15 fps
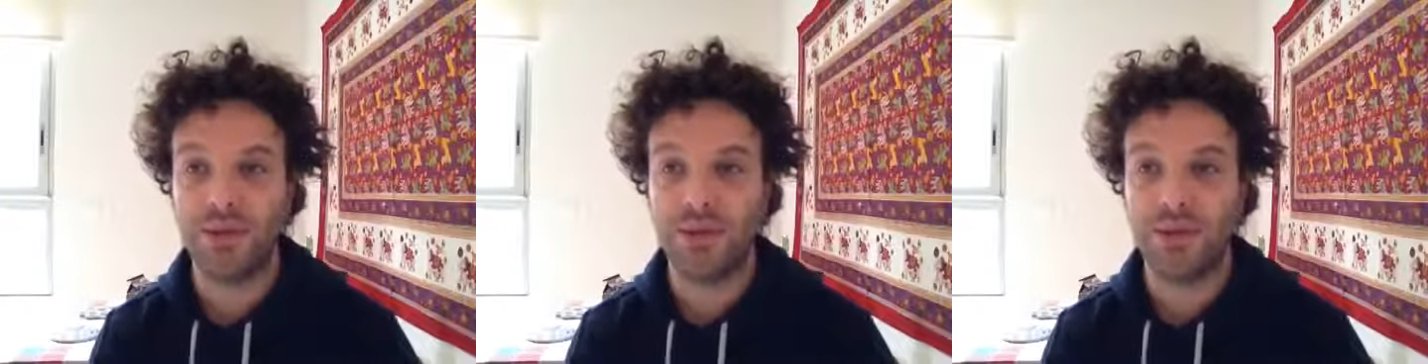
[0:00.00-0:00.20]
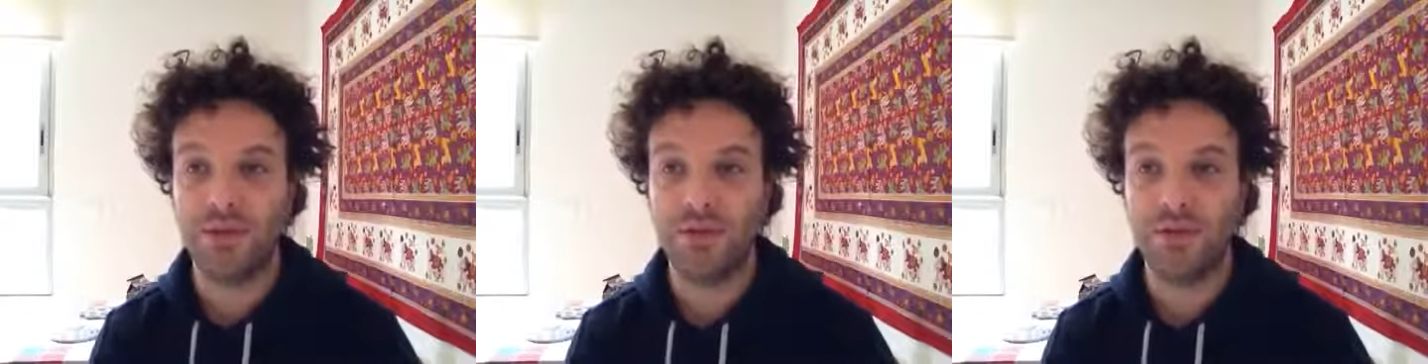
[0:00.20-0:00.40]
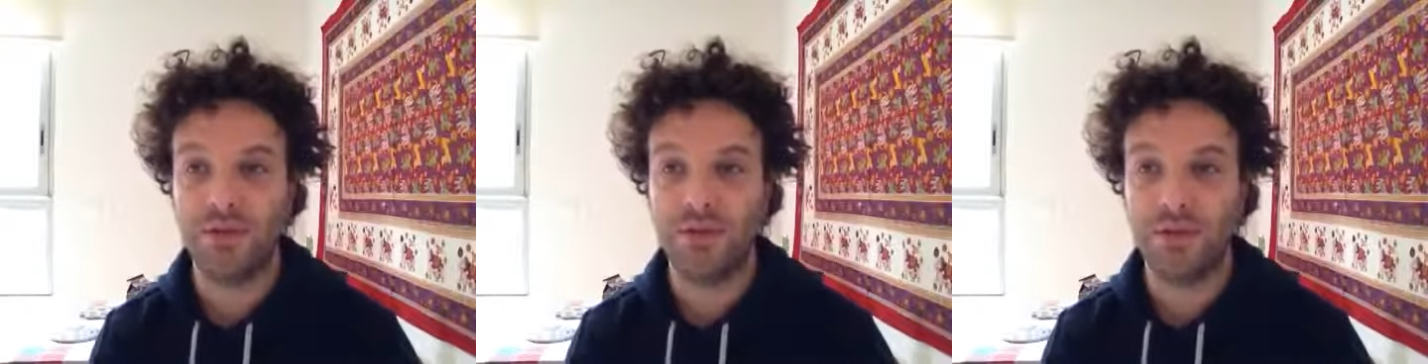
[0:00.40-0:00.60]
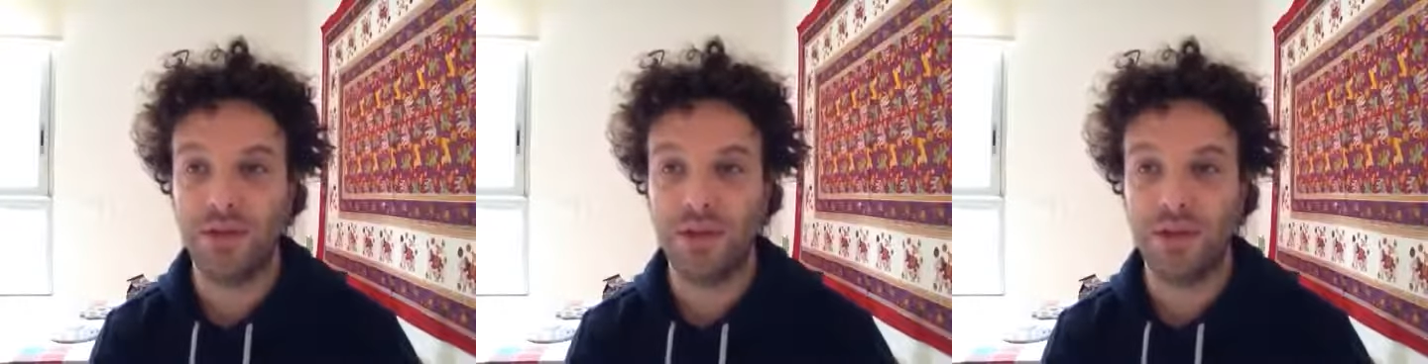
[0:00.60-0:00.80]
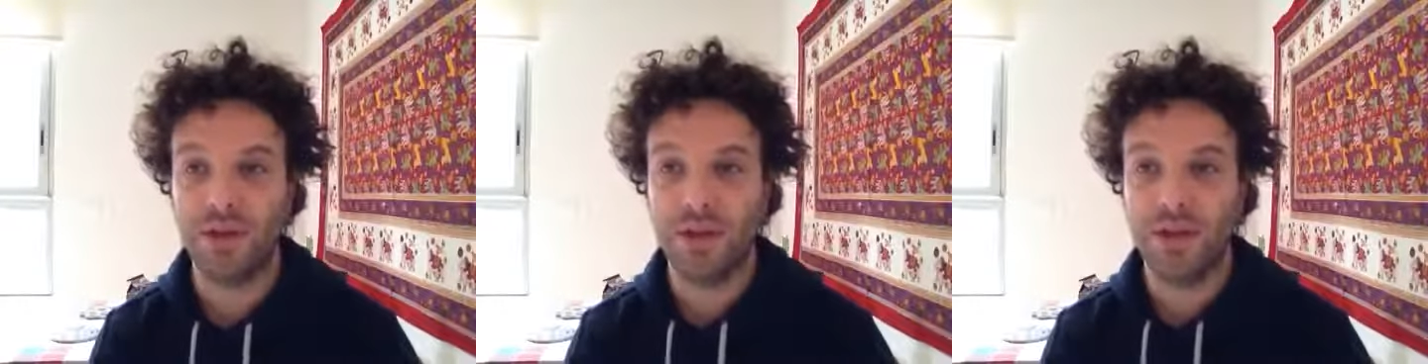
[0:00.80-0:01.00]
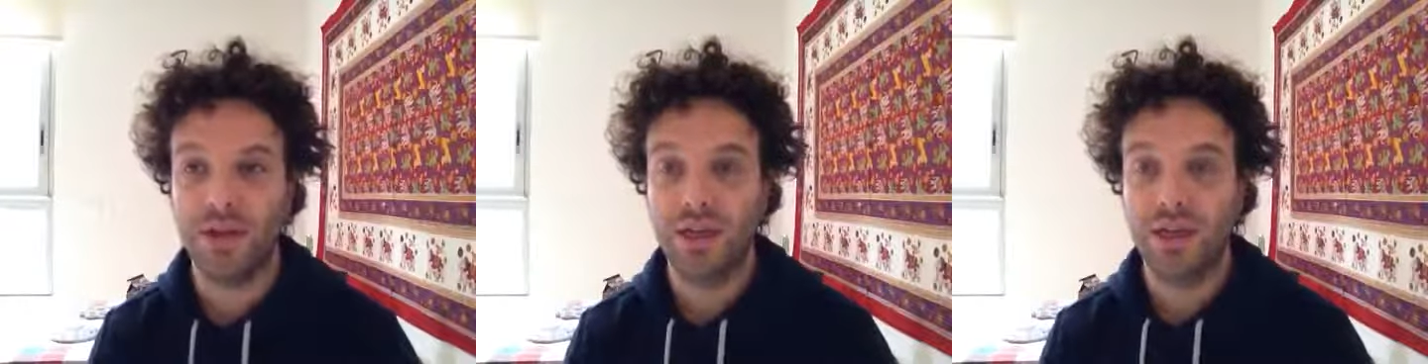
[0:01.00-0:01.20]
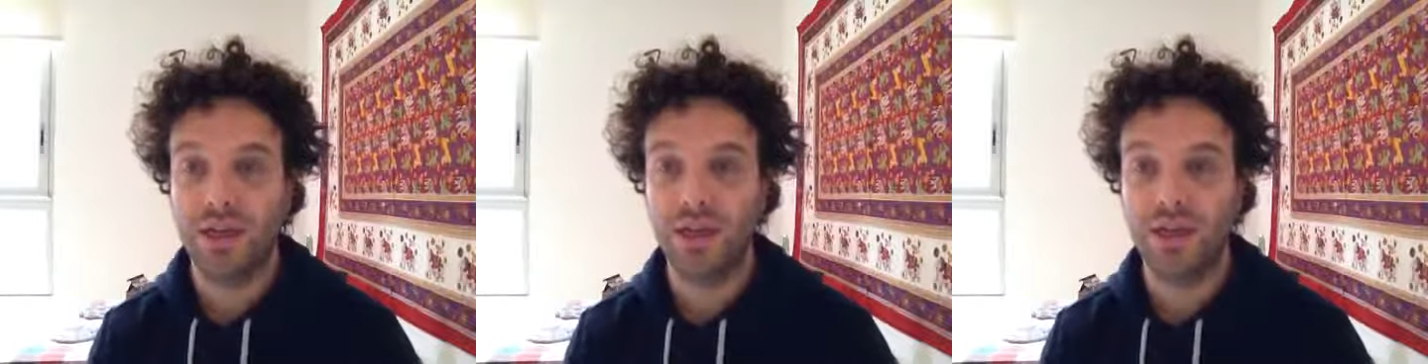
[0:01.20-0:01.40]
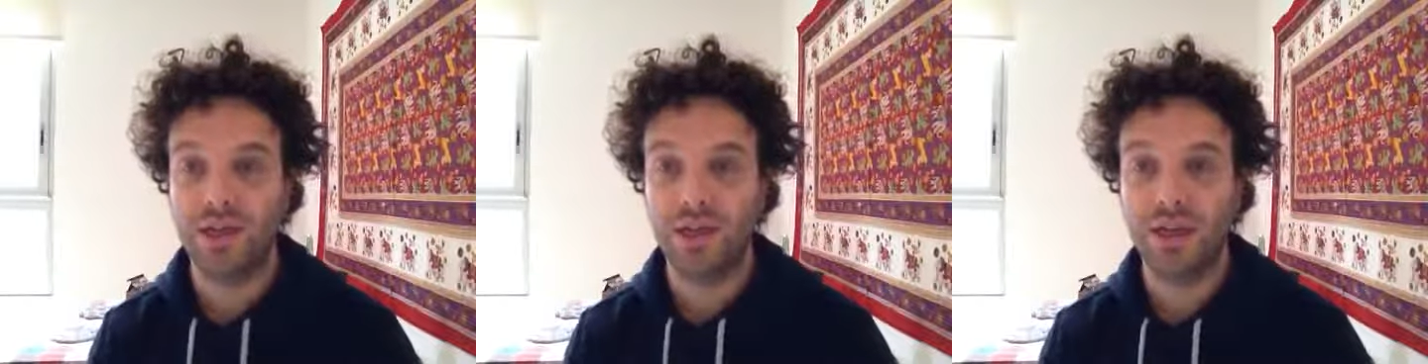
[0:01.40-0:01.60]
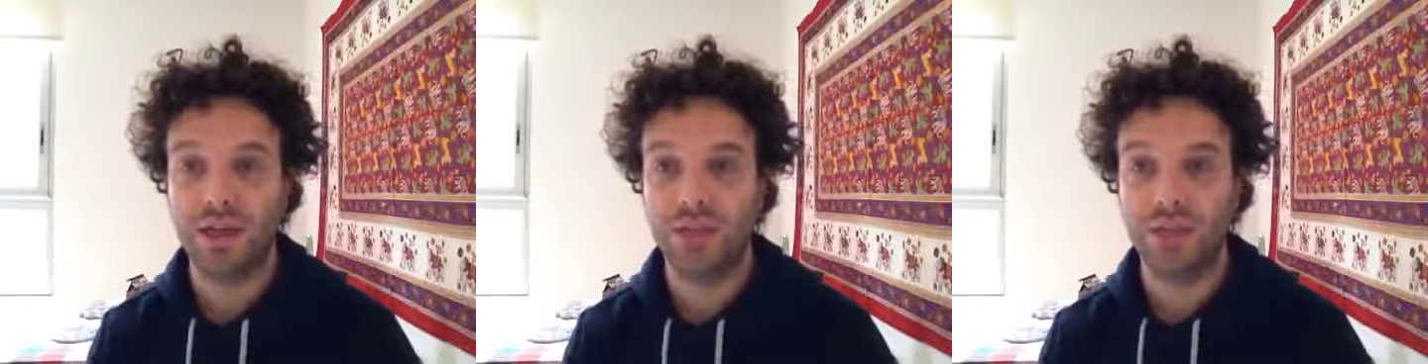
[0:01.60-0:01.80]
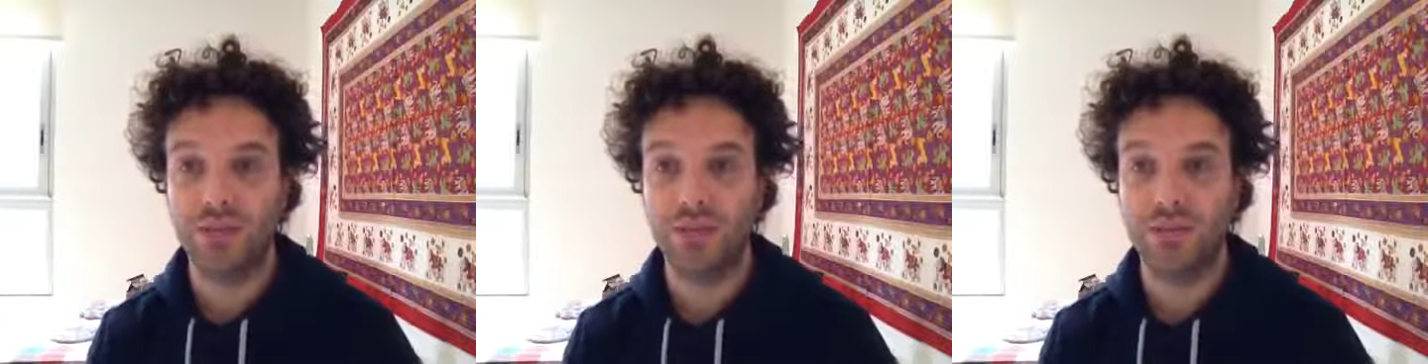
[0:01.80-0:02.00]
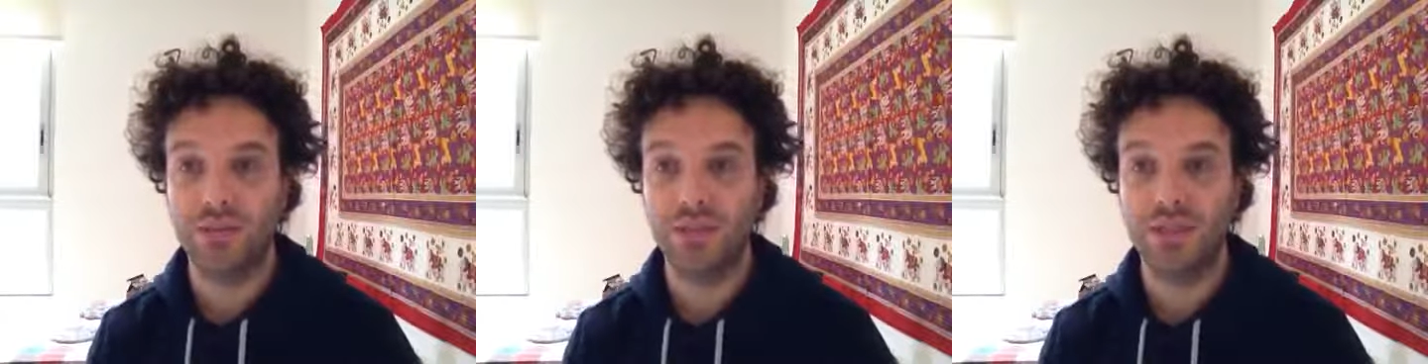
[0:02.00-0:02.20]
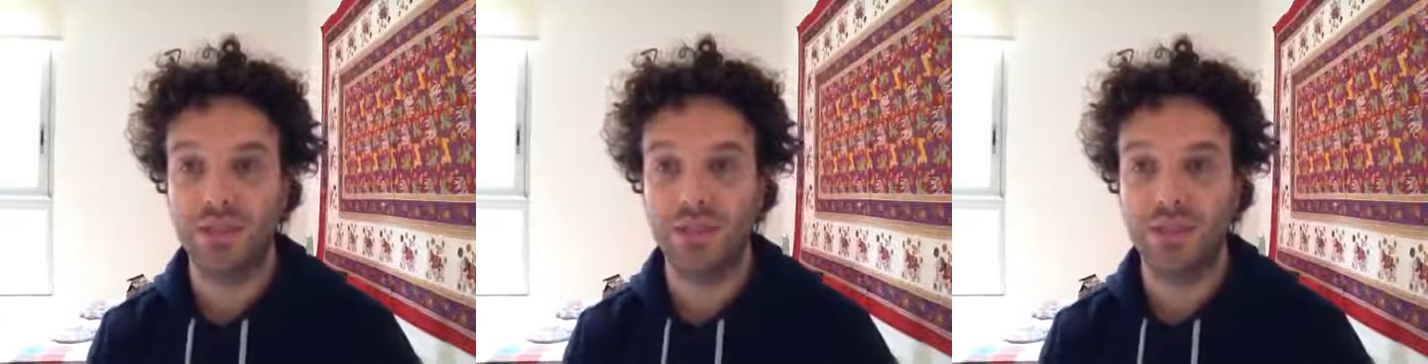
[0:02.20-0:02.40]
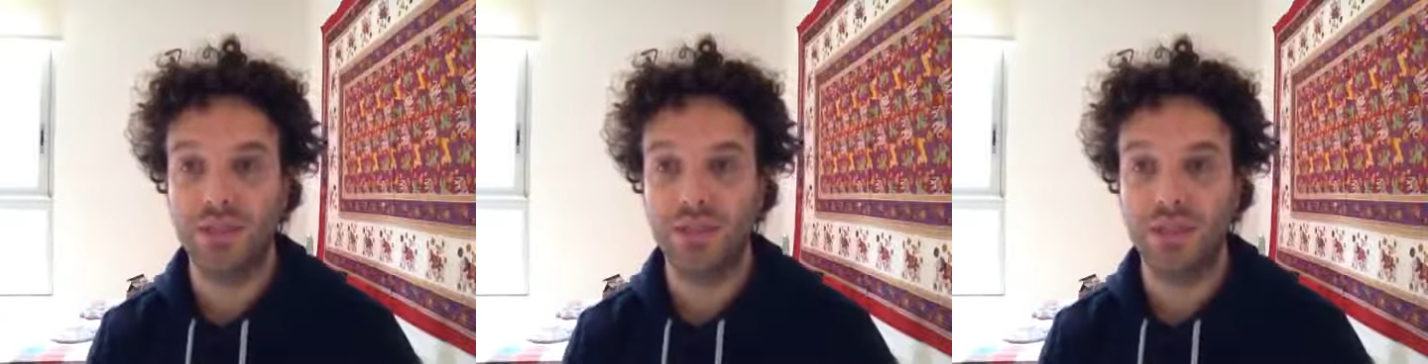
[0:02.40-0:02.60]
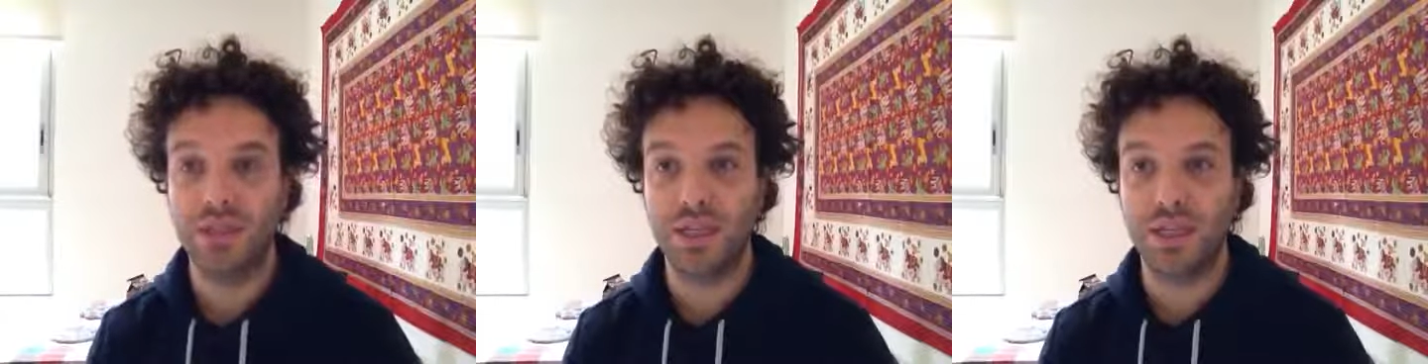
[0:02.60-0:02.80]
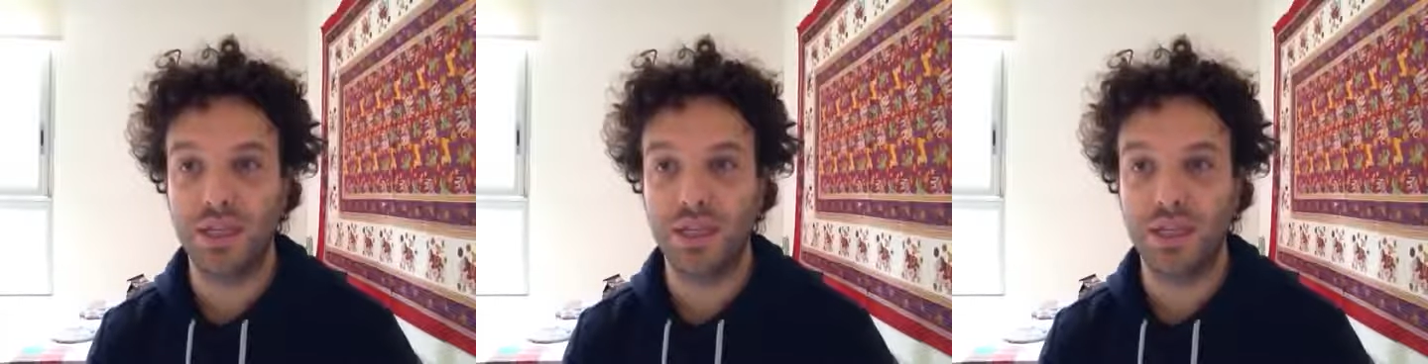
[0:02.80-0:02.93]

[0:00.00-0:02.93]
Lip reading: of education in emergency.